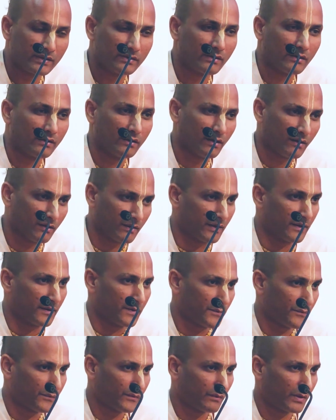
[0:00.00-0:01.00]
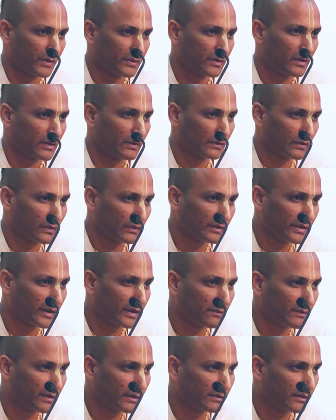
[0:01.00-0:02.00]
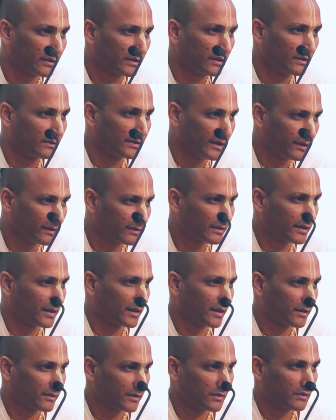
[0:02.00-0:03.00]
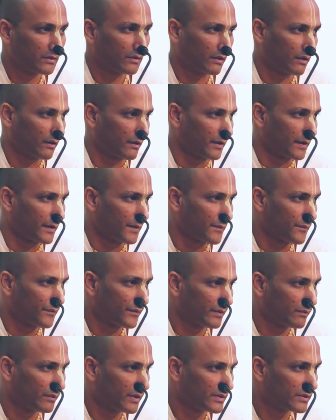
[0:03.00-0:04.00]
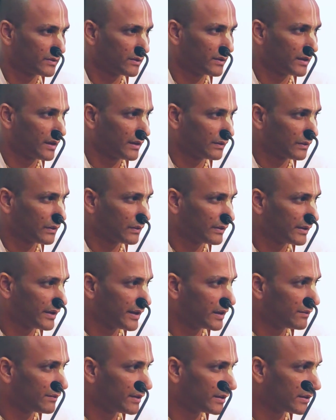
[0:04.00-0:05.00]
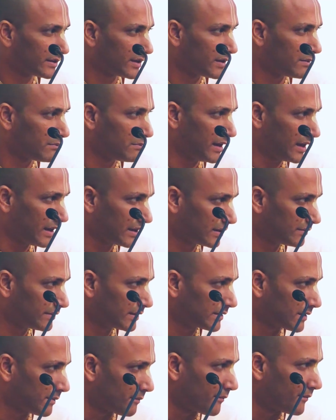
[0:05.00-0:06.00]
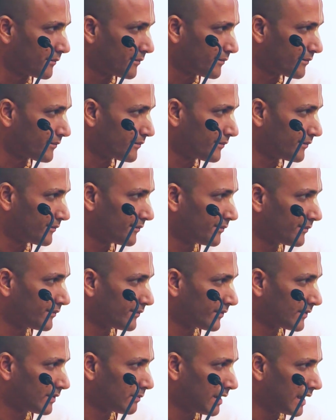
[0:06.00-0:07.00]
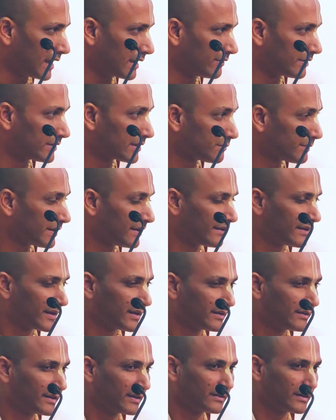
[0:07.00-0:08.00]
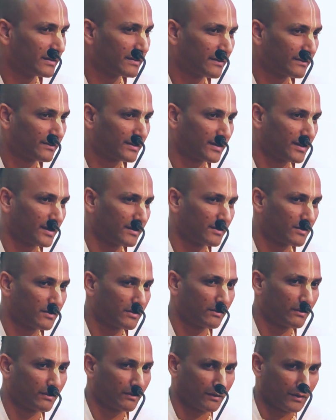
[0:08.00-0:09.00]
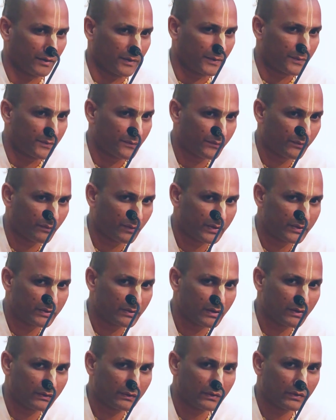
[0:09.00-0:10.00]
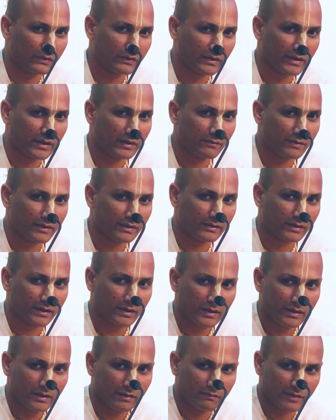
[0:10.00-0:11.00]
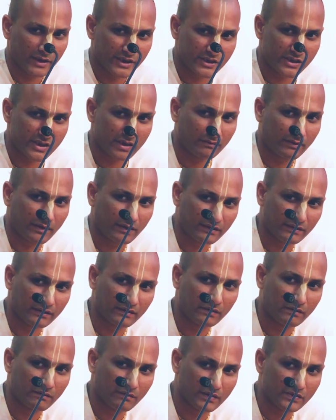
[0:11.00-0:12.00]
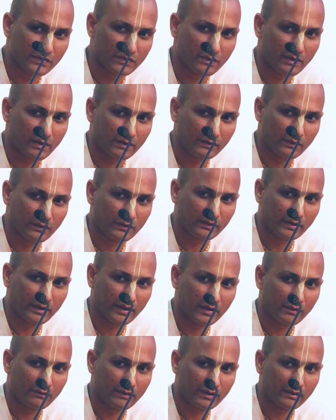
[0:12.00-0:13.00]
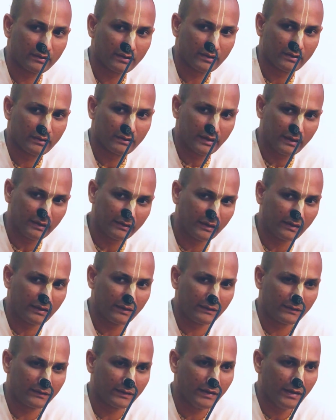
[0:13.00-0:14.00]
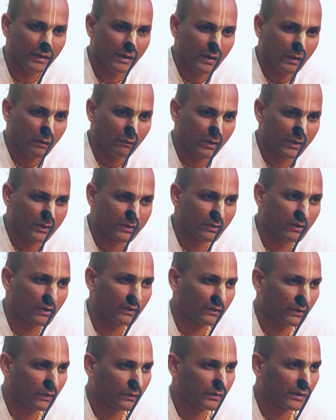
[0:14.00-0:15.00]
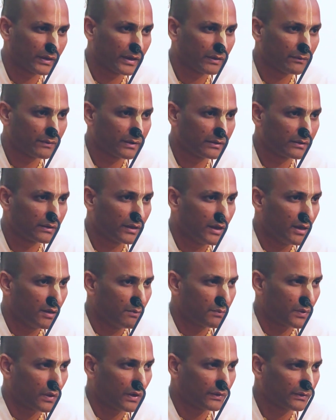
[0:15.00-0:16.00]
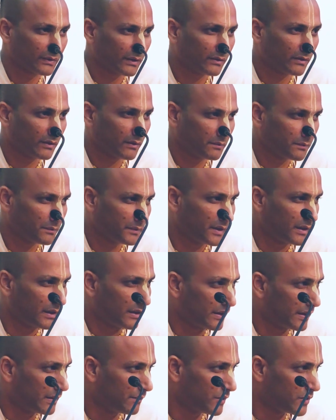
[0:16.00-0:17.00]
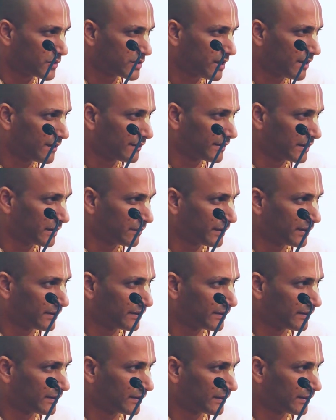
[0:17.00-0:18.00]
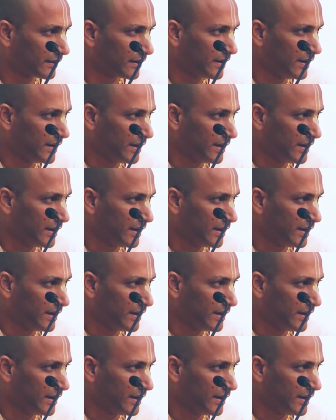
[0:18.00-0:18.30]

Lord. One should associate with things connected to Lord. One should associate with Bhagavatam. Bhagavatam means anything that is connected to the Lord. One should associate with Vaishnavas. One should associate with deities. One should associate with process of devotional service.